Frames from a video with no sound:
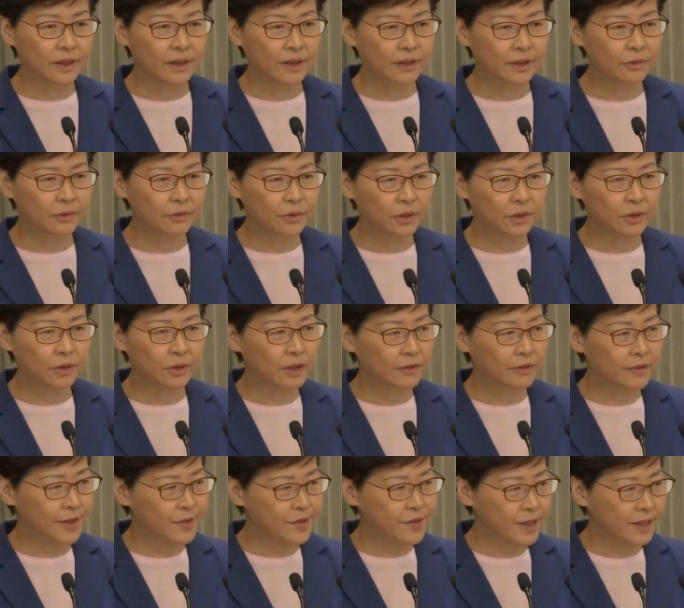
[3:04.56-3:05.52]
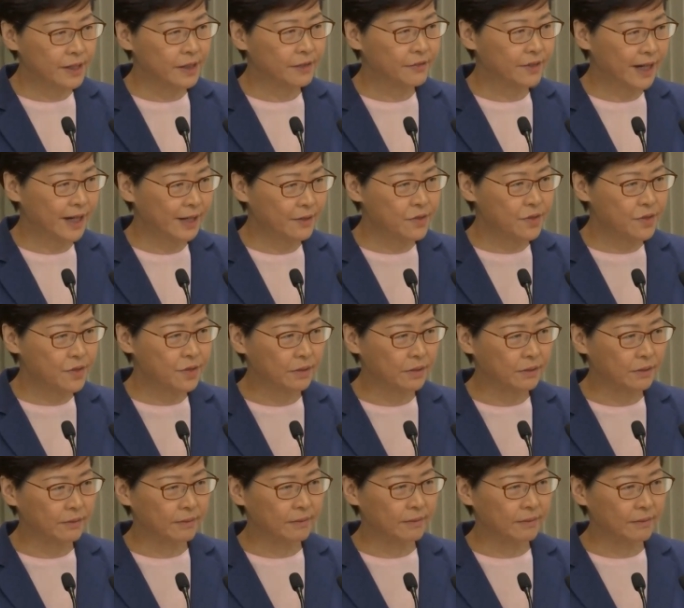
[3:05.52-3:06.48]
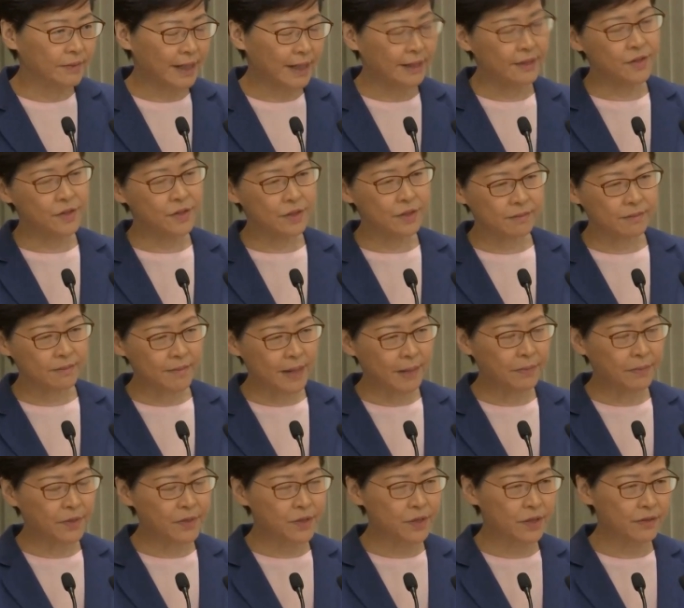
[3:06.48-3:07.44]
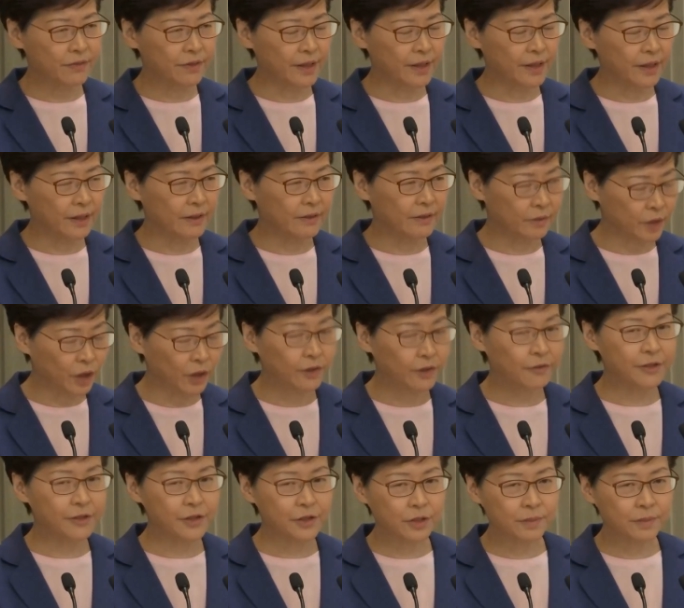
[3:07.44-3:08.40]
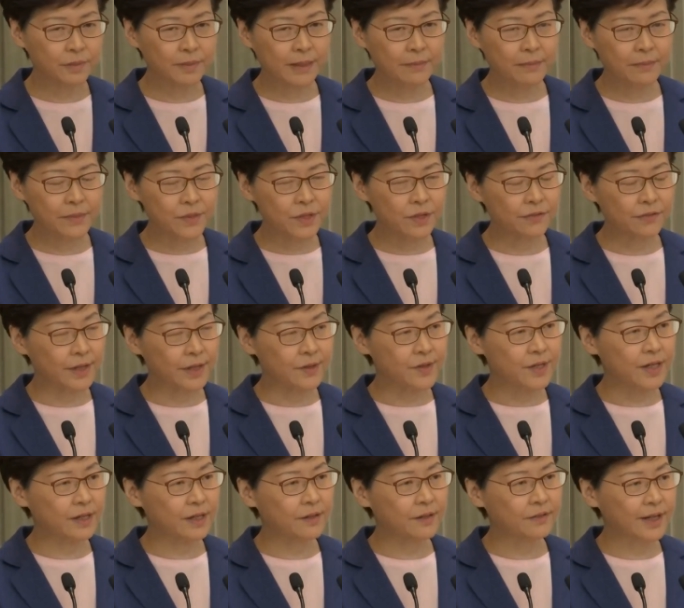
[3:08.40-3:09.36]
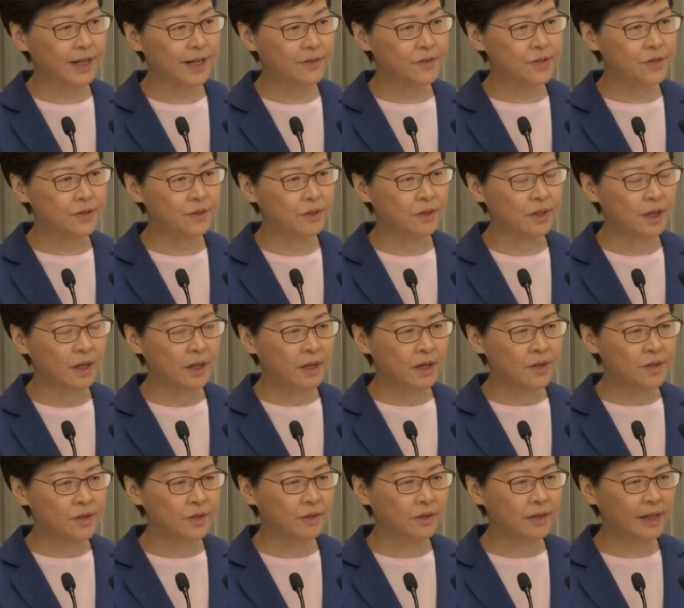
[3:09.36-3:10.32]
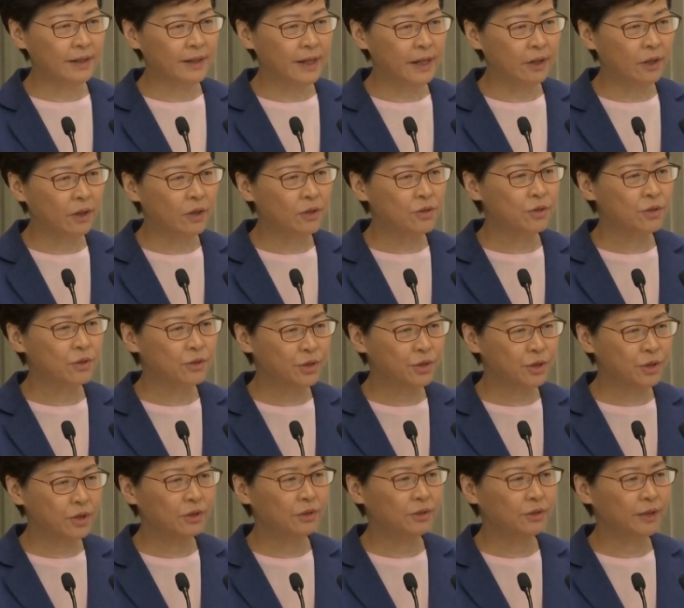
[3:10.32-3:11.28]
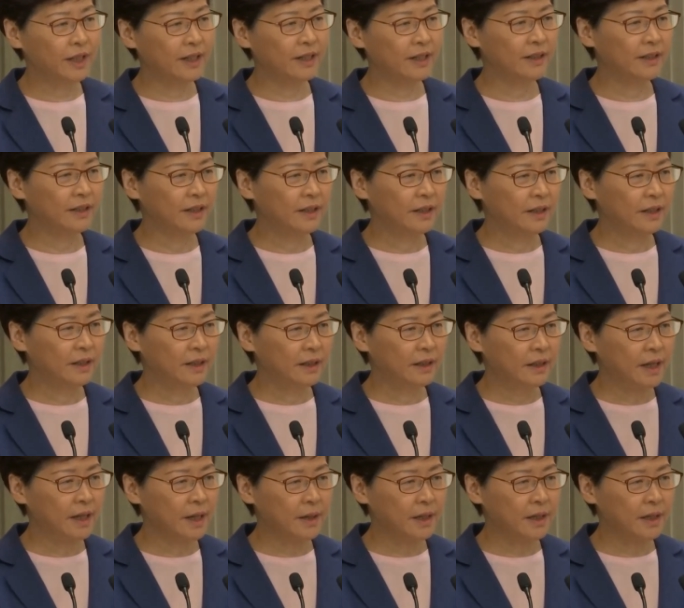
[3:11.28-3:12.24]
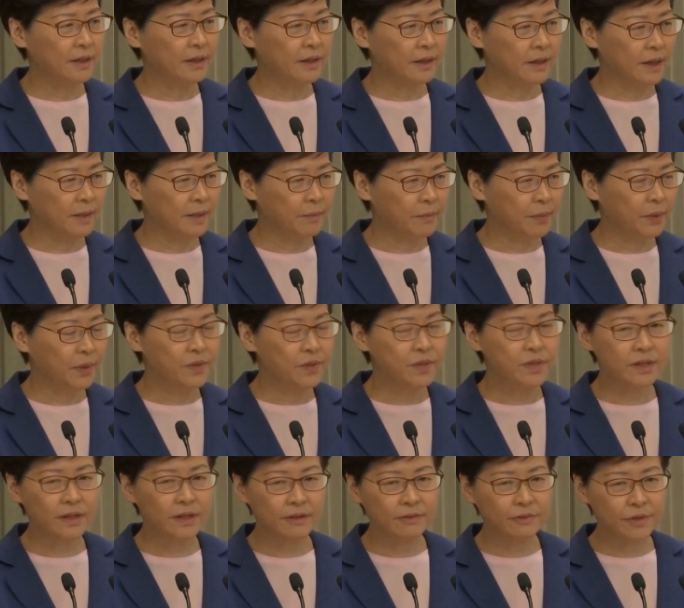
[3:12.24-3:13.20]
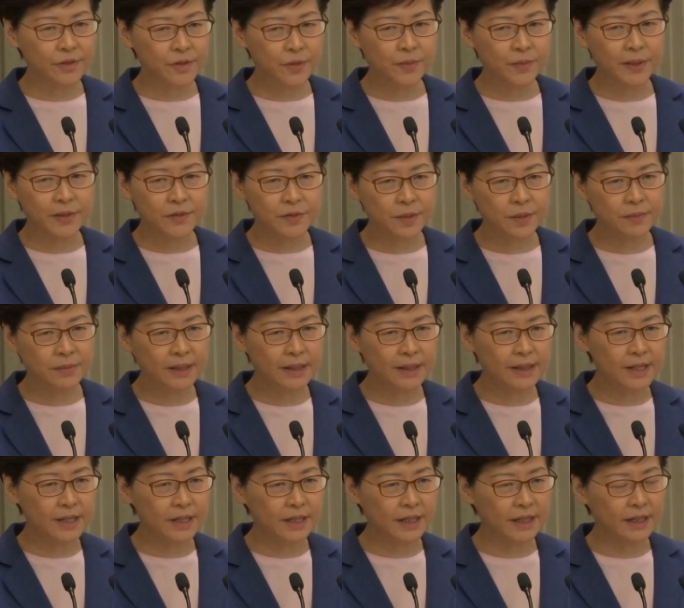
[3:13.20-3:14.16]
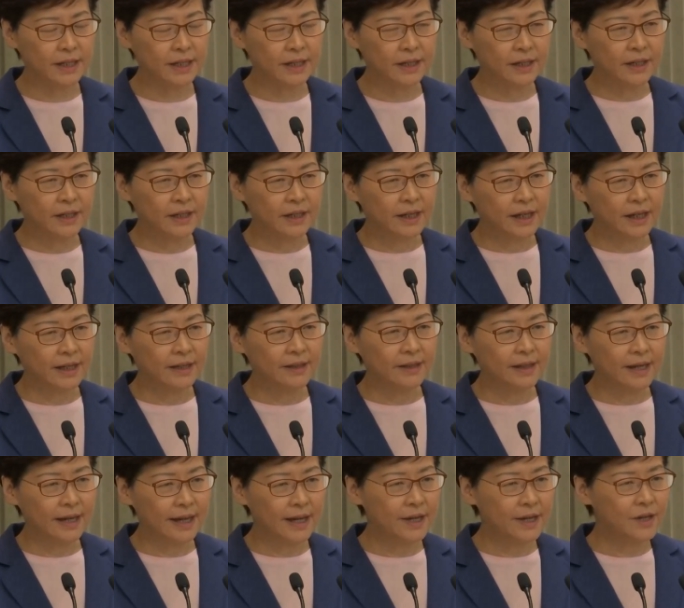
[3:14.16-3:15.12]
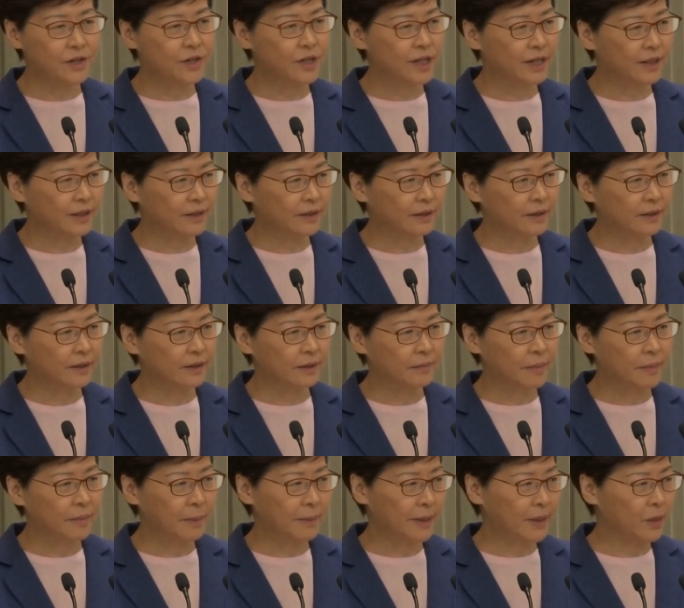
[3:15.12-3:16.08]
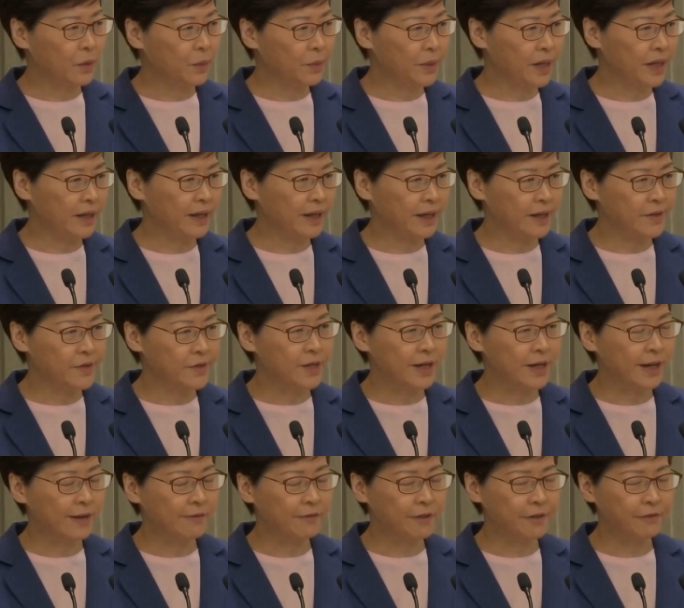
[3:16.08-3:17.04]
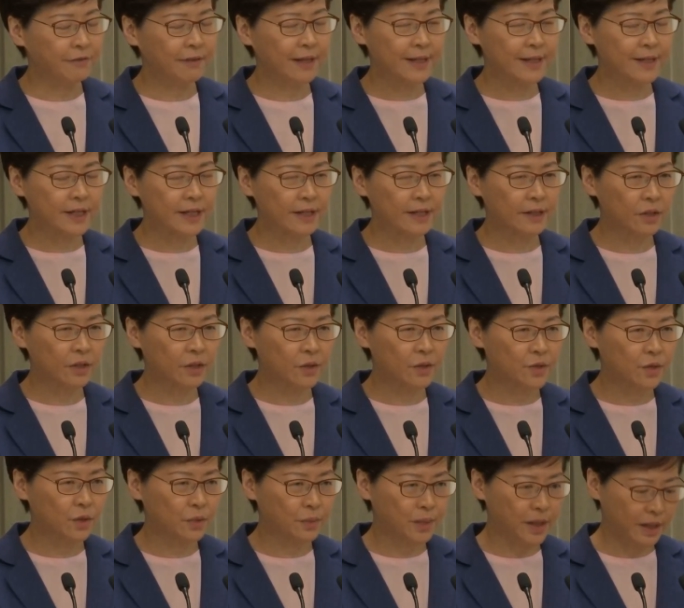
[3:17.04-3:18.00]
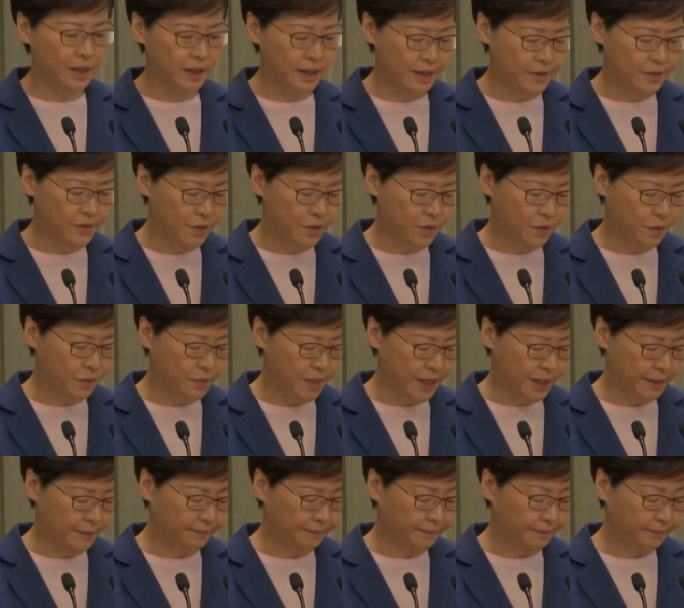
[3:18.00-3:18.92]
the role of the Executive Council, that is, members of the non-official members of the Executive Council, so that they also shoulder an important responsibility in engaging public opinions and reflecting those opinions to me.